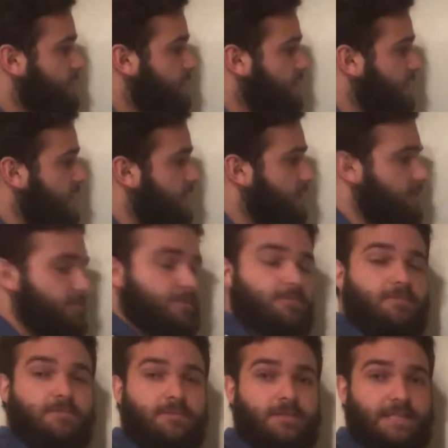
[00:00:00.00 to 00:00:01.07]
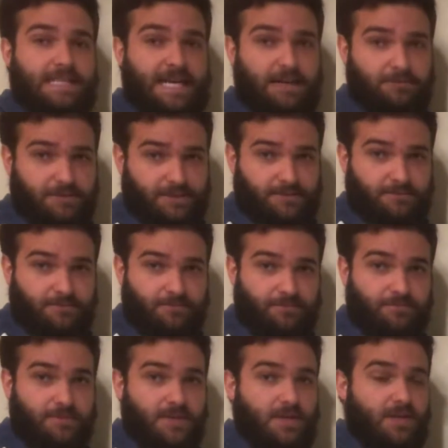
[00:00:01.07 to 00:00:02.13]
Now, counting.
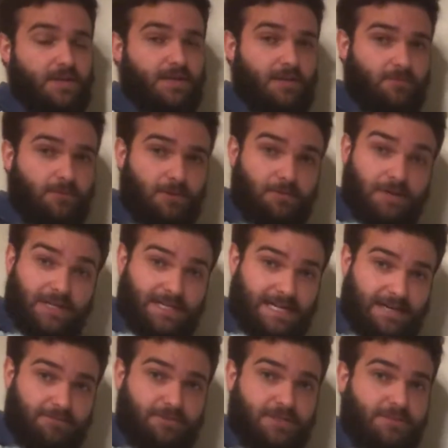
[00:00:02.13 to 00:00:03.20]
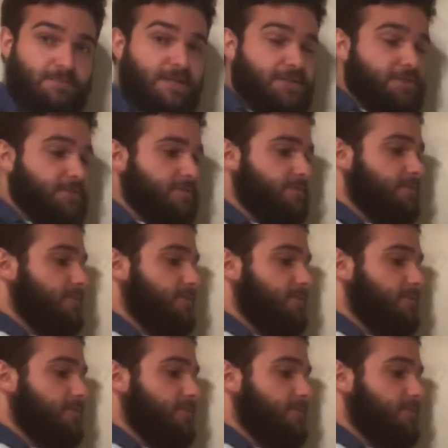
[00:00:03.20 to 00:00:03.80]
If we were to count this measure,